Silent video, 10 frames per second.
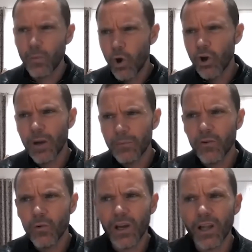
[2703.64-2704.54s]
work I'm
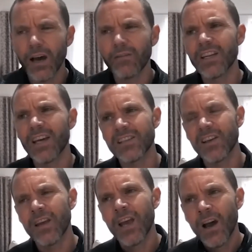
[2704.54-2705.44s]
doing, I love. And
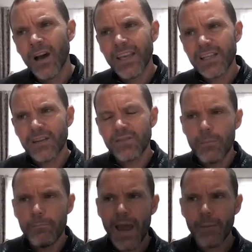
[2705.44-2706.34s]
so I guess if you
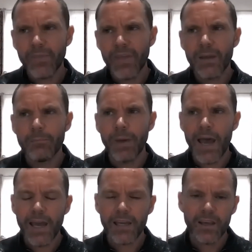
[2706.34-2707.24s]
map that
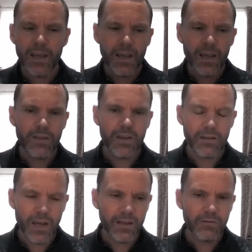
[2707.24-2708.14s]
back,
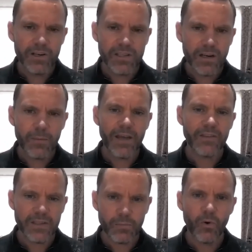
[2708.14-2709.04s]
the only reason I'm at
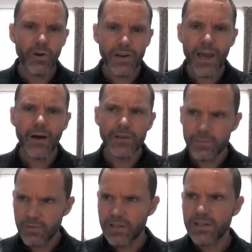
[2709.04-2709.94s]
this point now is
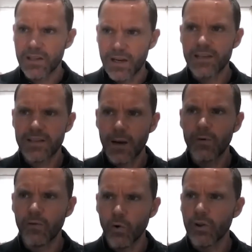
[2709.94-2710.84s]
the net sum of
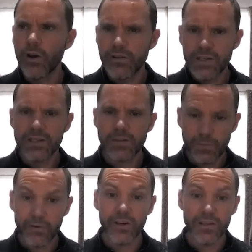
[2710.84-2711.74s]
all those
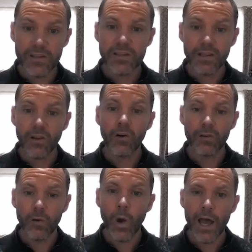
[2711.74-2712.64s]
experiences along the
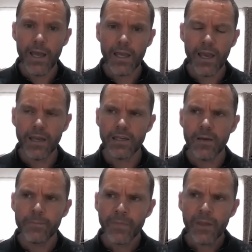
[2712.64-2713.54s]
way. And
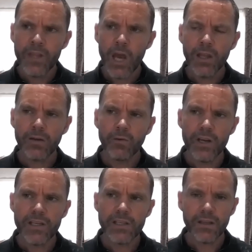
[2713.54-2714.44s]
the only
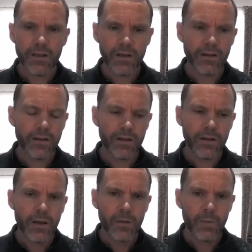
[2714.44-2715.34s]
reason that
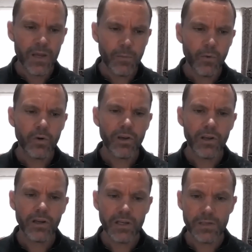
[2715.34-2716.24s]
people can
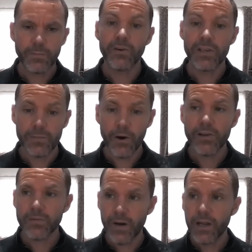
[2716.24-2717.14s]
experience
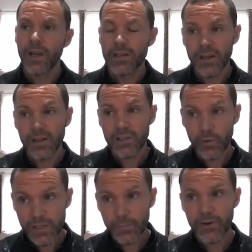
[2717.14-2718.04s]
post-traumatic, to
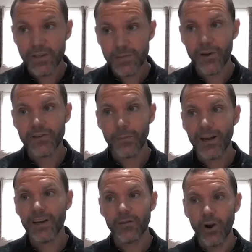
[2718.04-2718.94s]
experience
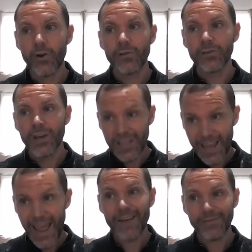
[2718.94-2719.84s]
post-traumatic growth, you
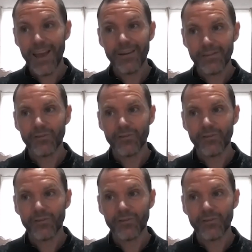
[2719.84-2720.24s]
have to have the